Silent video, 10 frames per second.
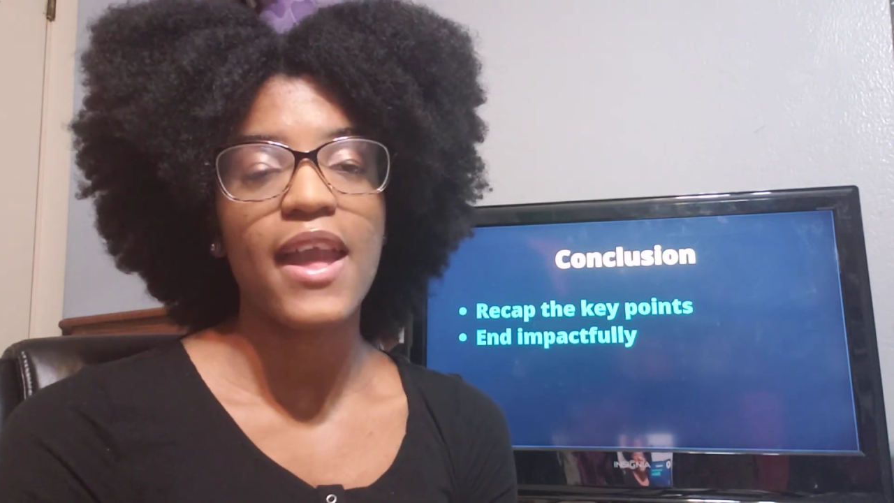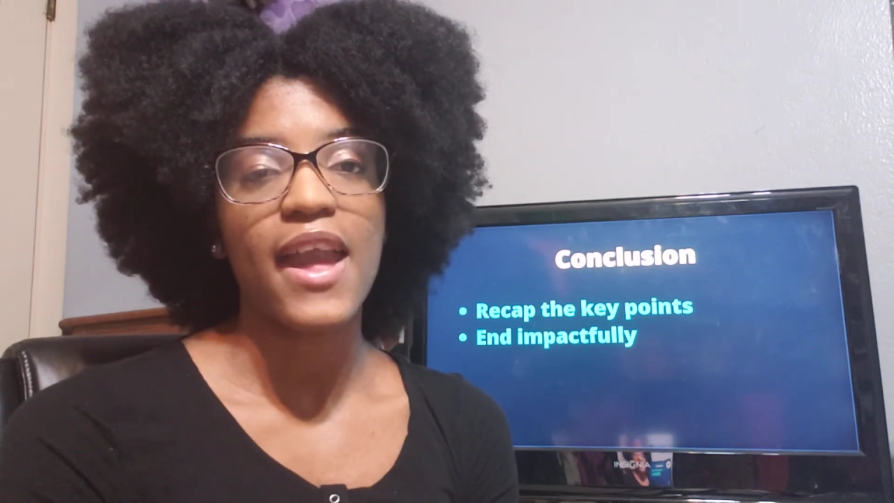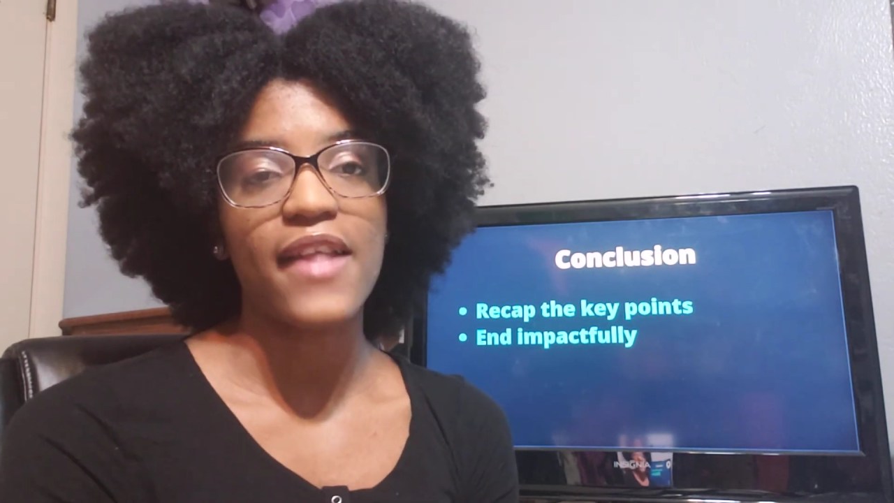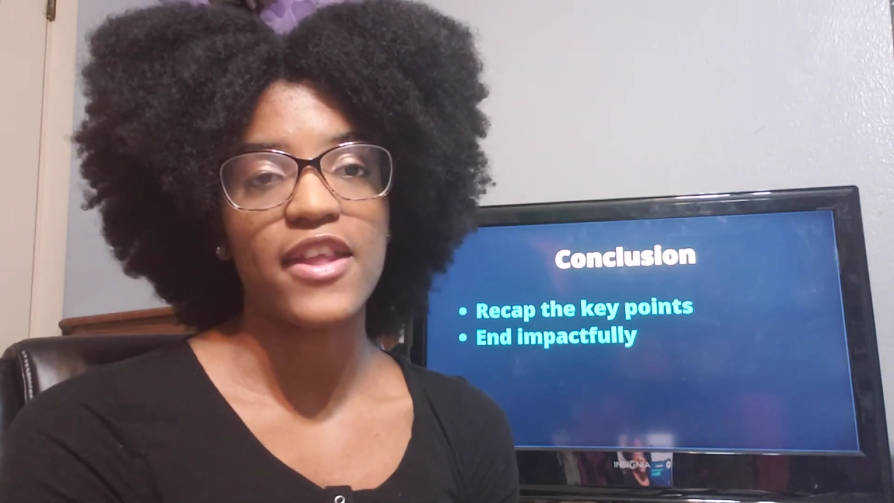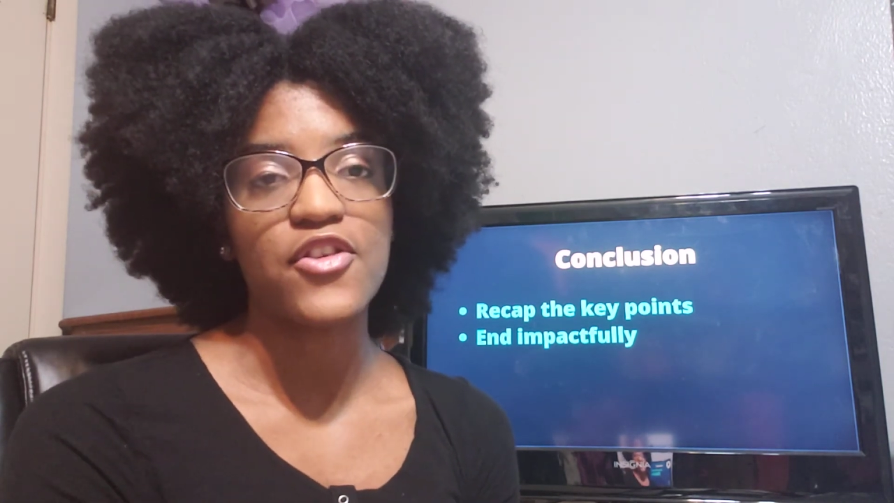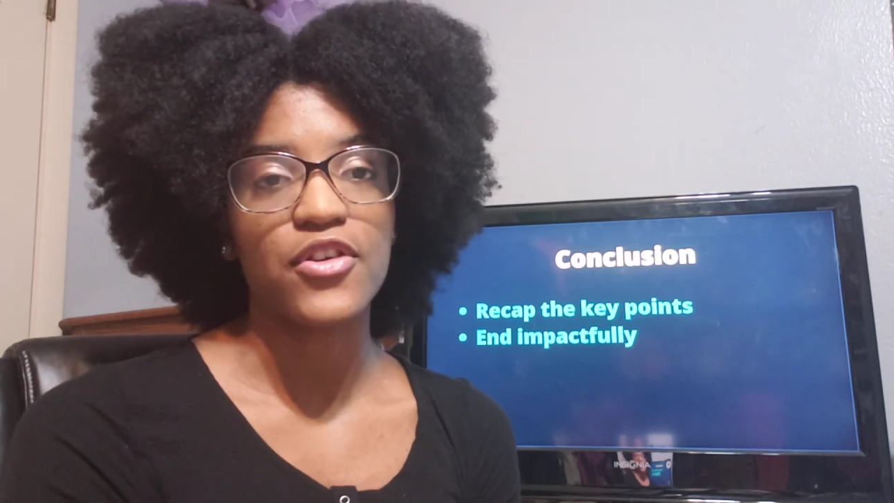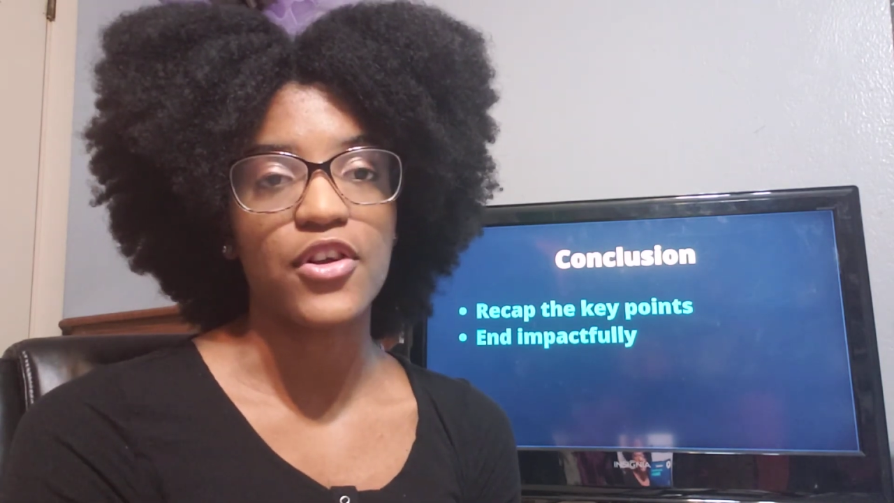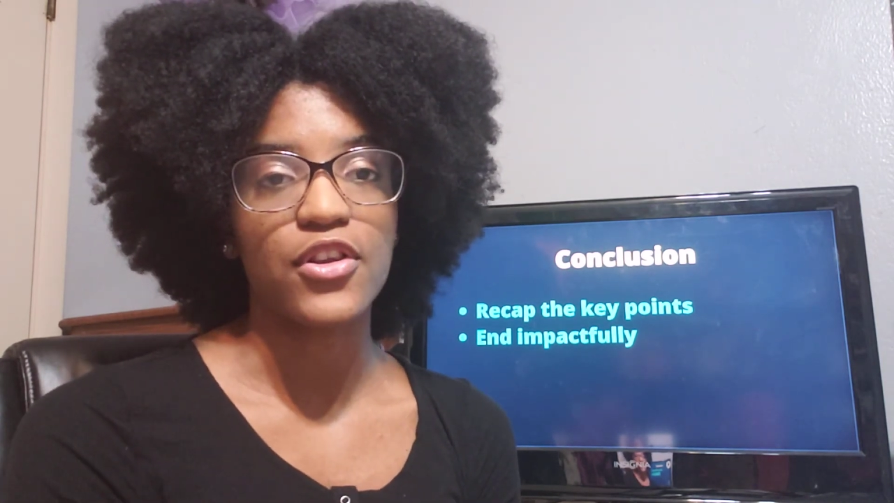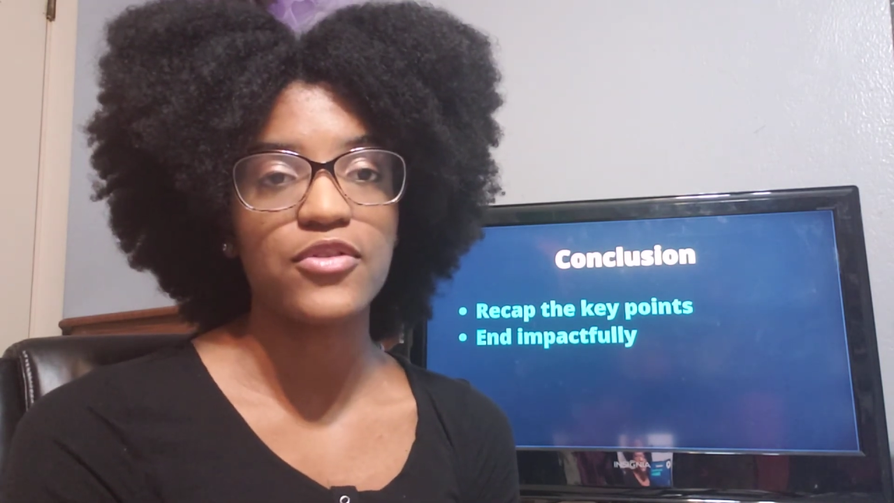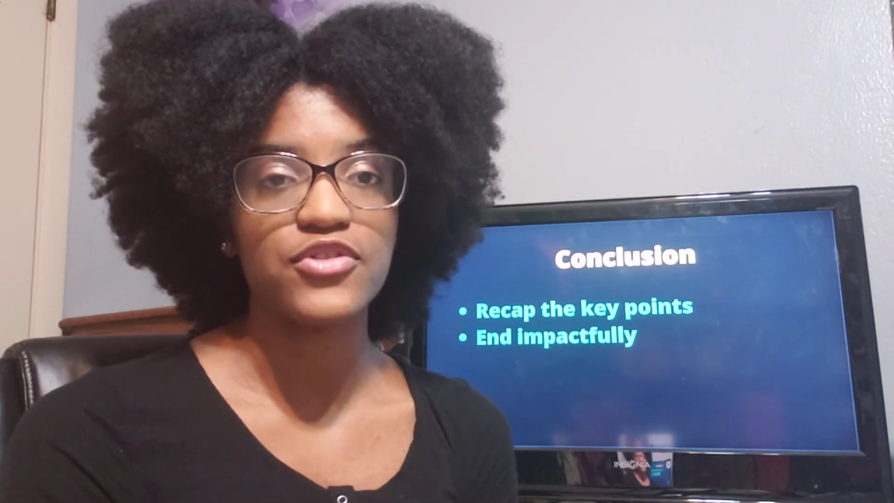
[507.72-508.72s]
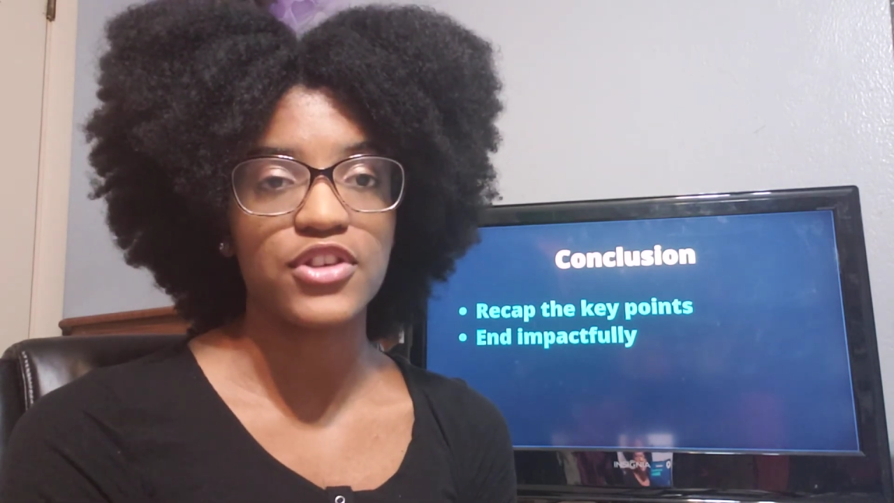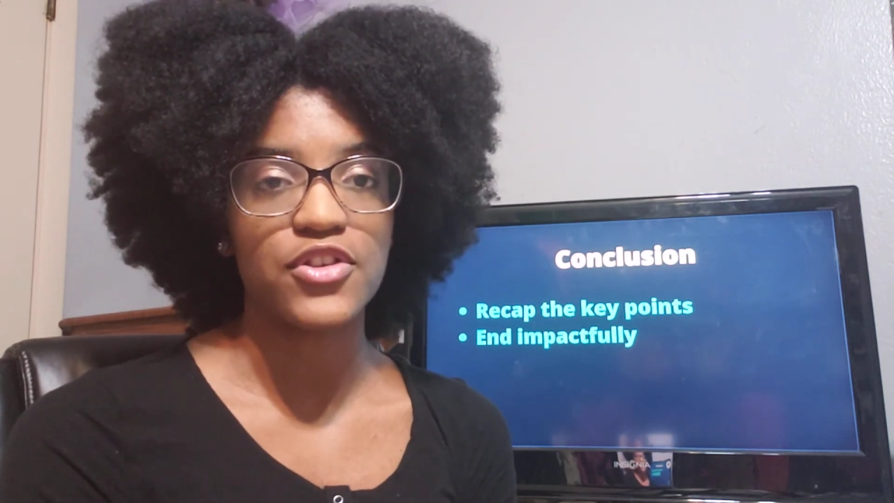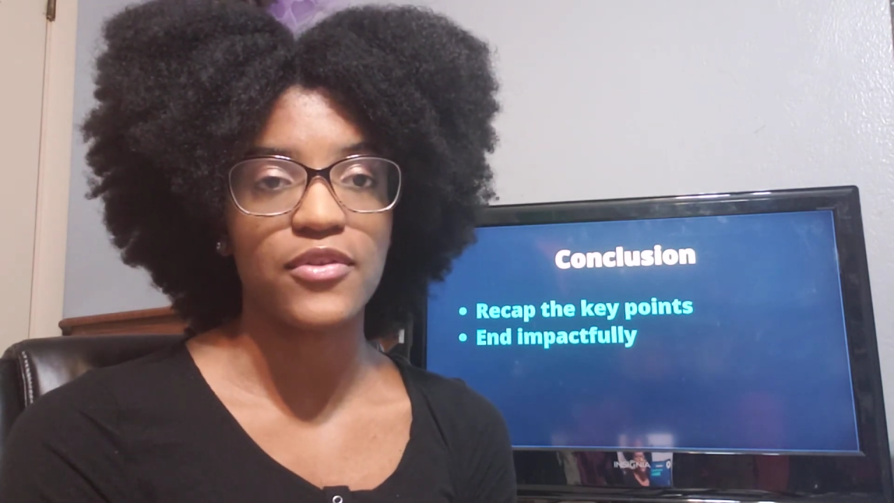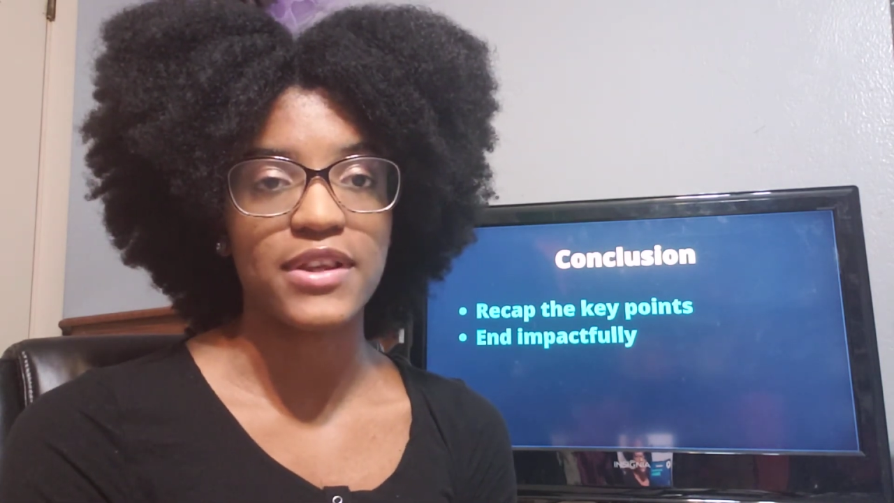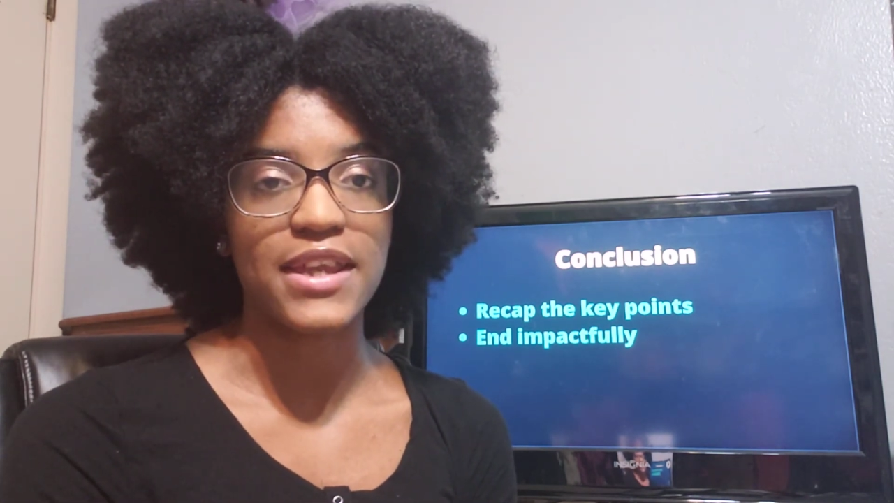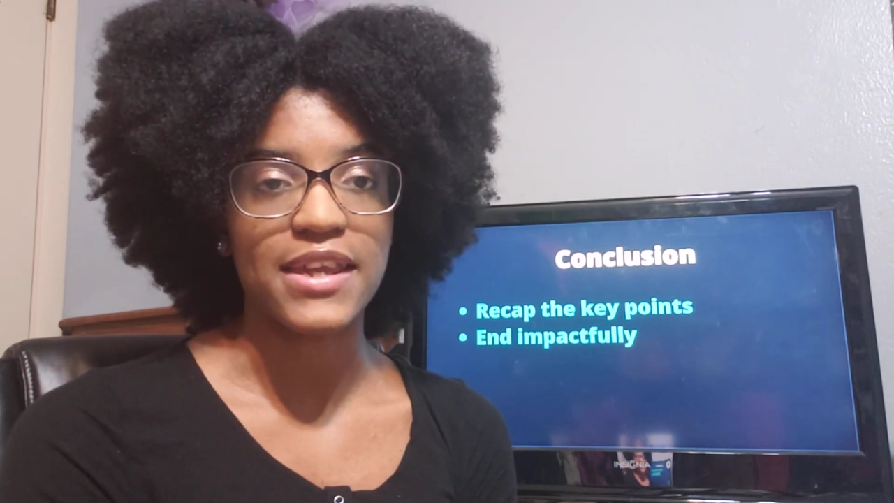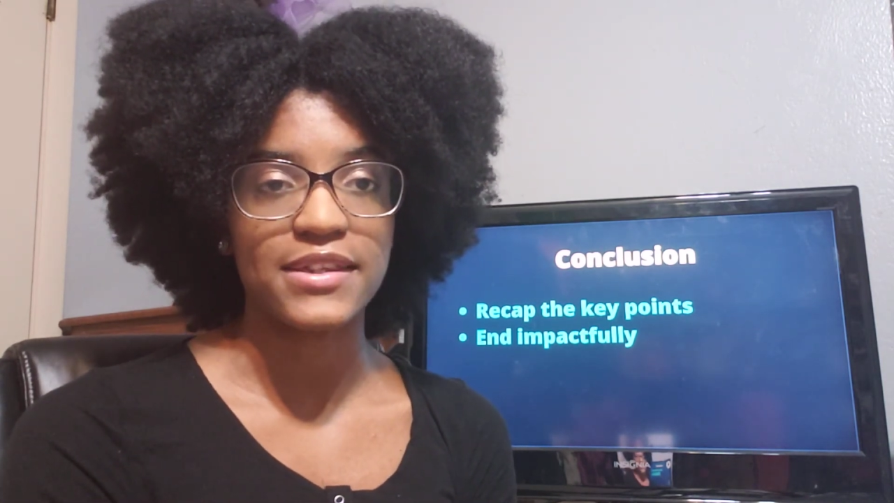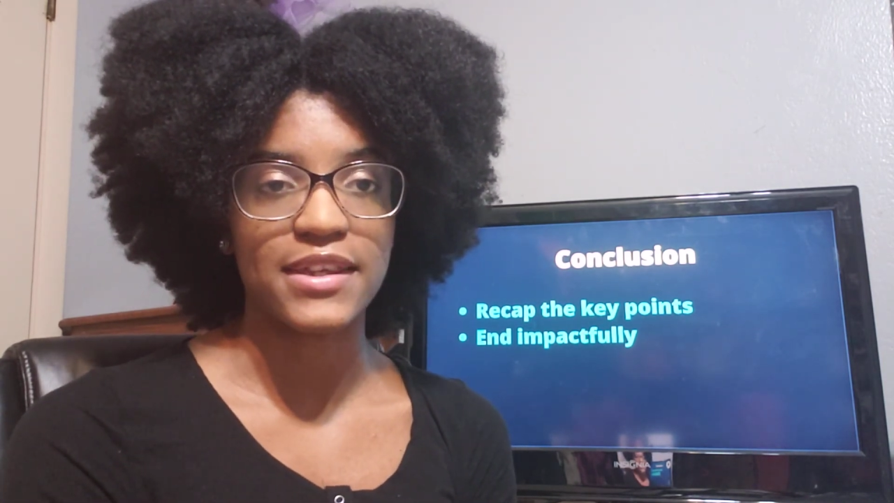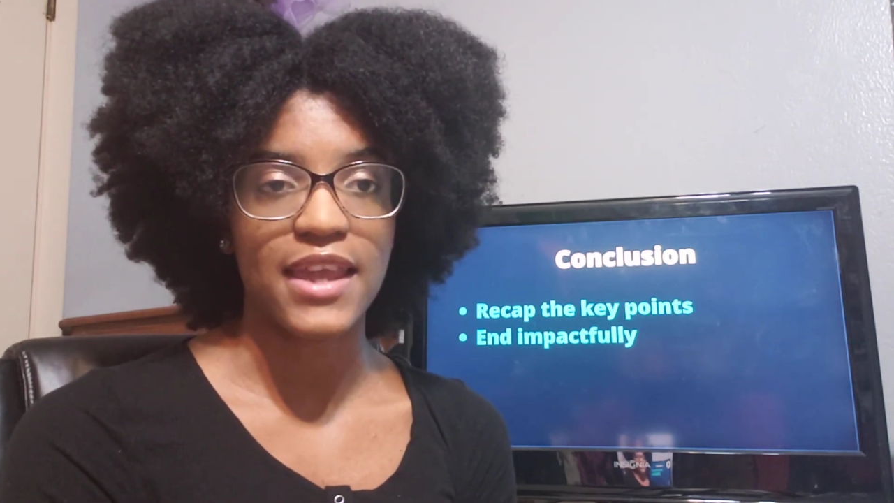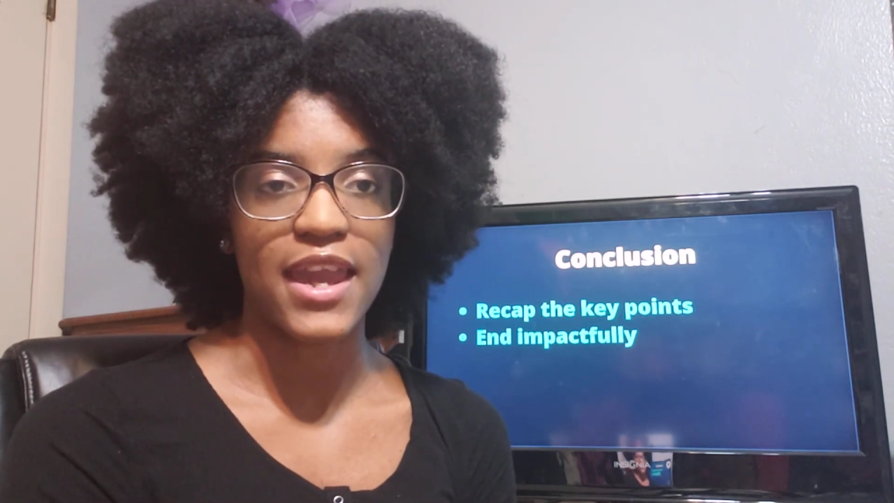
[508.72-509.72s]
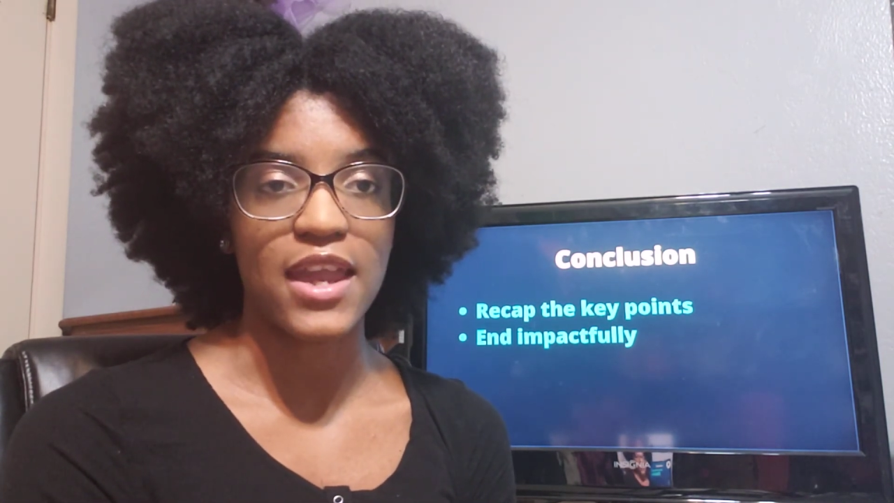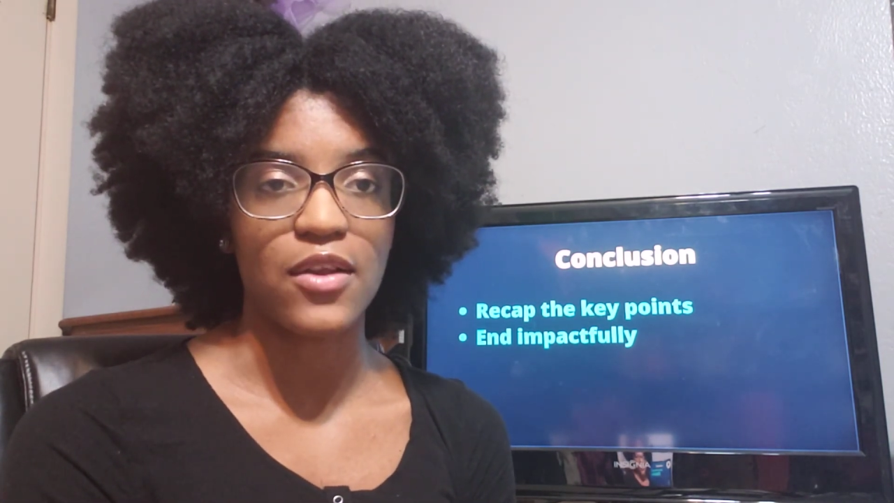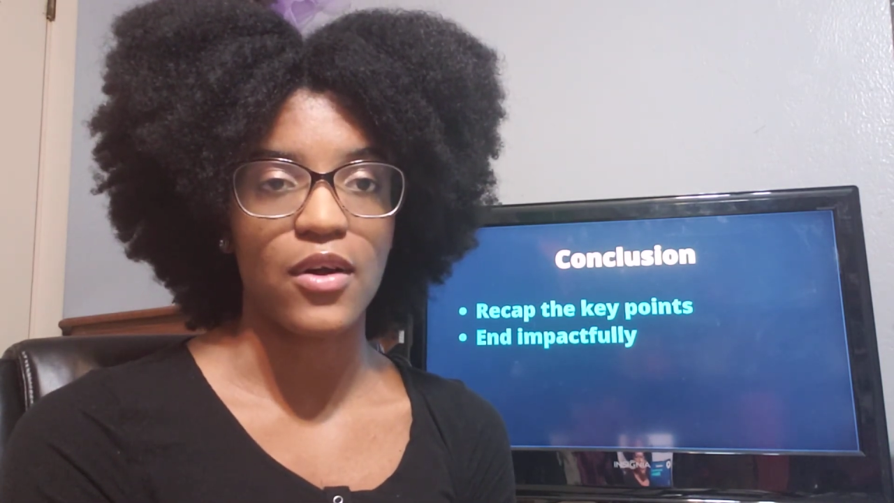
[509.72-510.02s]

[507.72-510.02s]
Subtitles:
And then your conclusion, you're going to indicate